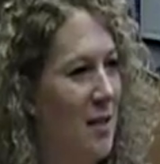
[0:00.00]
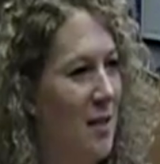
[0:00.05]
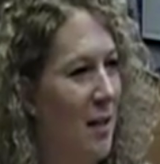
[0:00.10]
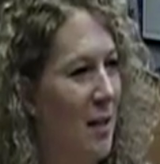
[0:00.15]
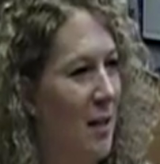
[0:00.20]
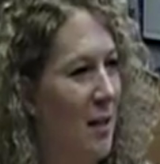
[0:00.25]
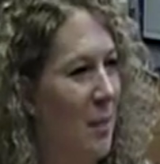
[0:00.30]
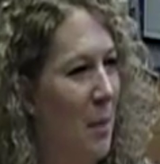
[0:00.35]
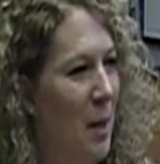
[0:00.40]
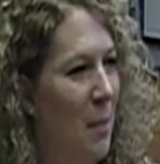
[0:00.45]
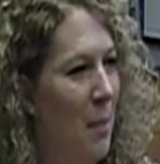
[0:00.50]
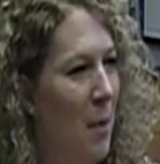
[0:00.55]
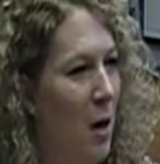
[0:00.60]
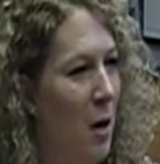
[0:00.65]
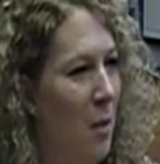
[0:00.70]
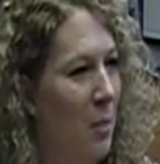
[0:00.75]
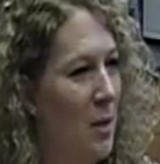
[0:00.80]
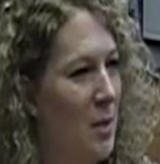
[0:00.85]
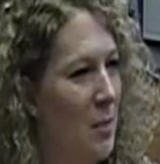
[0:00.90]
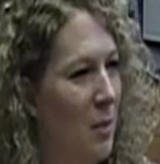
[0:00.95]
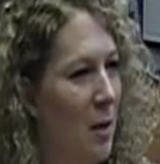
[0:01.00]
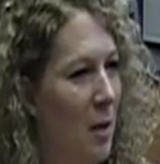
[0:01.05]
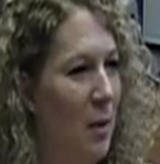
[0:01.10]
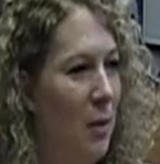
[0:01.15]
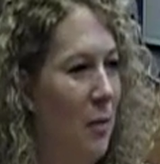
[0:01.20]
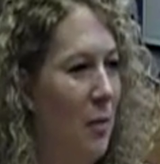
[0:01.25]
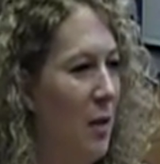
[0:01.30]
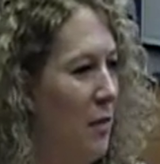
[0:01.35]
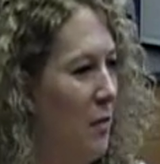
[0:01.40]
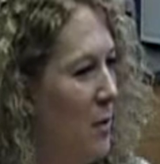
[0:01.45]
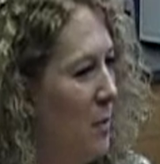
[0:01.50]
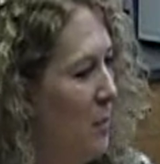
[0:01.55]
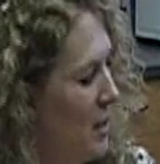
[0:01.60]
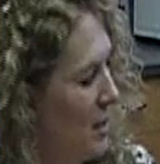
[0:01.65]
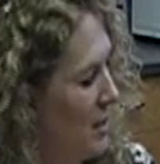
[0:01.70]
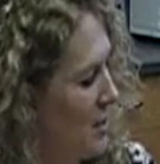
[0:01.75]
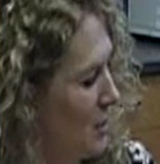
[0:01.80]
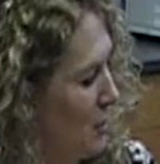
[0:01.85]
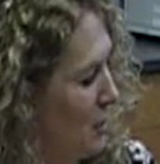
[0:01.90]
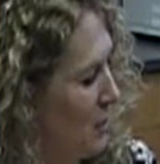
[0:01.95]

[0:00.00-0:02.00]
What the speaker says: My mom is probably one of the best